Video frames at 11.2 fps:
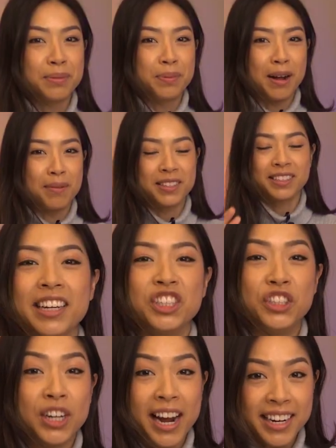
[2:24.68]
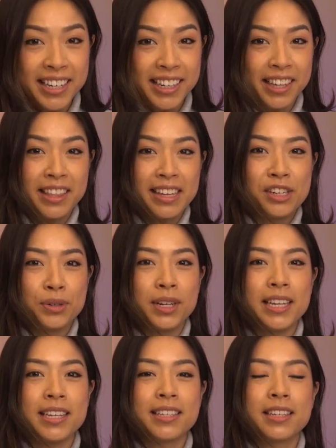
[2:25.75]
the prompt. A giant cathedral
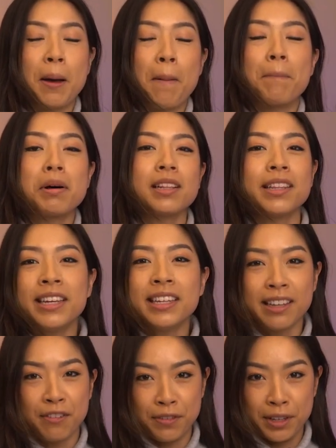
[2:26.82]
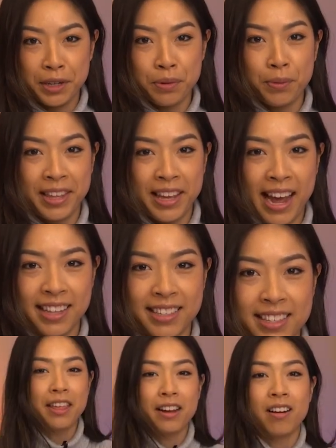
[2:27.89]
is completely filled with
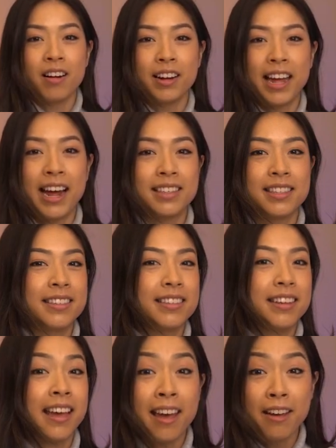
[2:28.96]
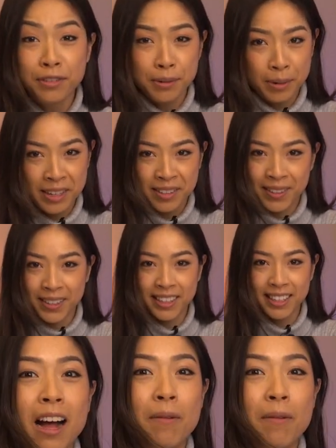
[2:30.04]
cats. There are cats everywhere you look.